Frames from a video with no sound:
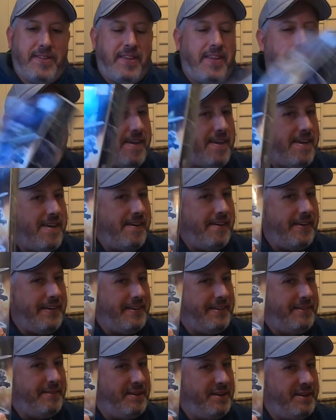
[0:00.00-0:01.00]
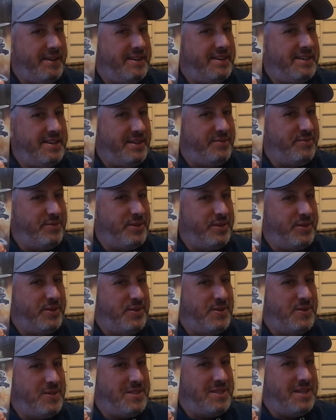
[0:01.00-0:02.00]
Yeah, I could definitely
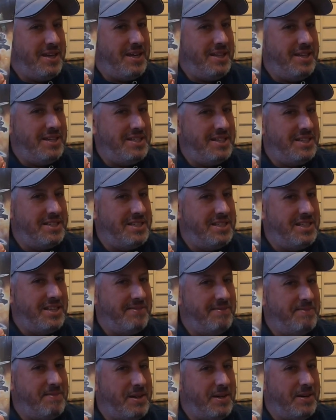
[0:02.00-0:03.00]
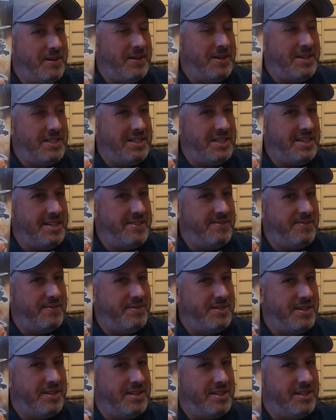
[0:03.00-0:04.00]
use that. That's actually giving me an idea of
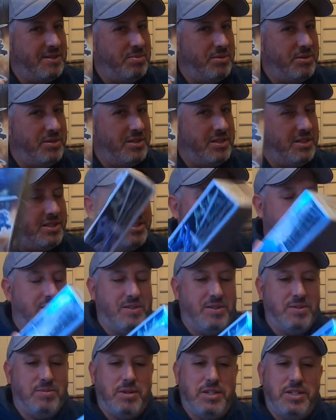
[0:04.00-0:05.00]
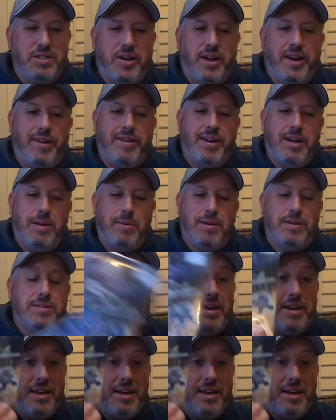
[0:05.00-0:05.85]
something to put on my diorama. So